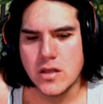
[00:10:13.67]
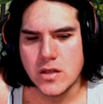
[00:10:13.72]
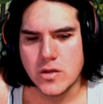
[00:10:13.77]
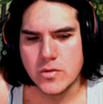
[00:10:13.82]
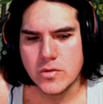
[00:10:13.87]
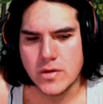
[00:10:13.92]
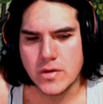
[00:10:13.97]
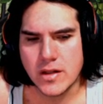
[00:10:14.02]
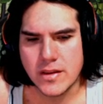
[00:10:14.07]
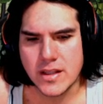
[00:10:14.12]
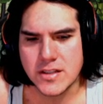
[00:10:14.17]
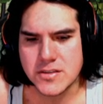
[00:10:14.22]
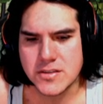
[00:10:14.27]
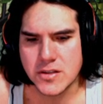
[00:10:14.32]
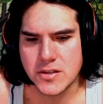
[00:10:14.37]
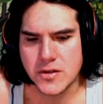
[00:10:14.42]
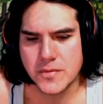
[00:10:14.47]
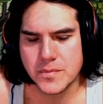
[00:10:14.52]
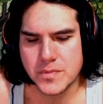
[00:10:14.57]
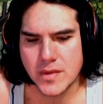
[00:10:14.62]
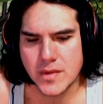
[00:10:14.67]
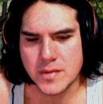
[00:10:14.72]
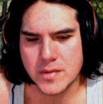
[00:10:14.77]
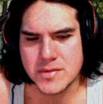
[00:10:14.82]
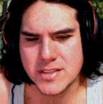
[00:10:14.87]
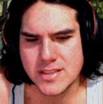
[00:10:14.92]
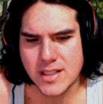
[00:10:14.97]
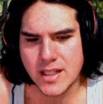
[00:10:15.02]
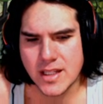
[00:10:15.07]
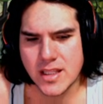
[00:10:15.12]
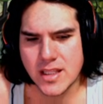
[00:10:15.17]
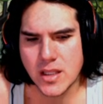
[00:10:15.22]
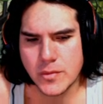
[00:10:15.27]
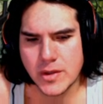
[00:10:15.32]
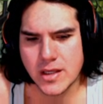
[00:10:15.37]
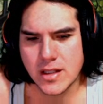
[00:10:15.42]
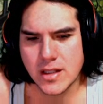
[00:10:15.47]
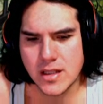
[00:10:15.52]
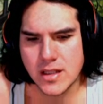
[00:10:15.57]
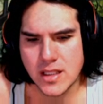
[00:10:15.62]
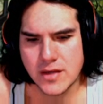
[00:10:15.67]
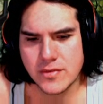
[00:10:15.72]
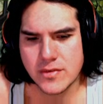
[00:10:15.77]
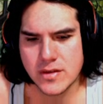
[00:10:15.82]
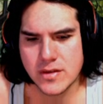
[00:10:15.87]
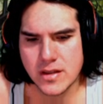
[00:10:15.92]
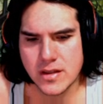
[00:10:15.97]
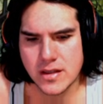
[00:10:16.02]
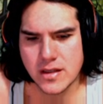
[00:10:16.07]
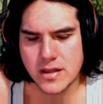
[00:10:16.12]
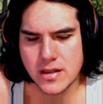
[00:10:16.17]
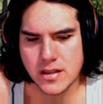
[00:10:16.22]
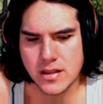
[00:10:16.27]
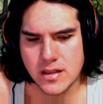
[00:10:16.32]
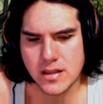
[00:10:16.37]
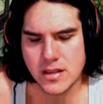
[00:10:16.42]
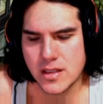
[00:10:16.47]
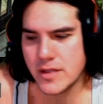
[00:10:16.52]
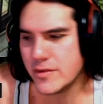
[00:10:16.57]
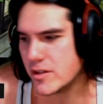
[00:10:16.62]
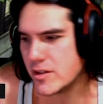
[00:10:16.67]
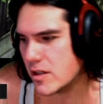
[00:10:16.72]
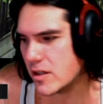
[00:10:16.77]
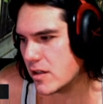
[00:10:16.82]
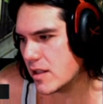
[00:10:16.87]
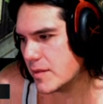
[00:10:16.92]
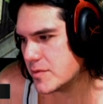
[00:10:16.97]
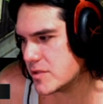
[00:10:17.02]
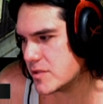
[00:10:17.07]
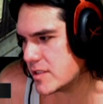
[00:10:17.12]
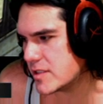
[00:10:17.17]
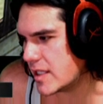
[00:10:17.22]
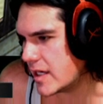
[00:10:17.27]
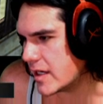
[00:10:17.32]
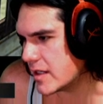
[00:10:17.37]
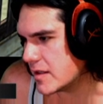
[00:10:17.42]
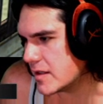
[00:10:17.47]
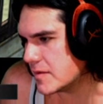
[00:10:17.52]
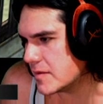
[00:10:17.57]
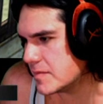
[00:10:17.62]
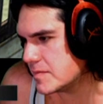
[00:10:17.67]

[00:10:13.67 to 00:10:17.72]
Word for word: You really think so? I'm just glad that we can leave, leave it all up to Dad.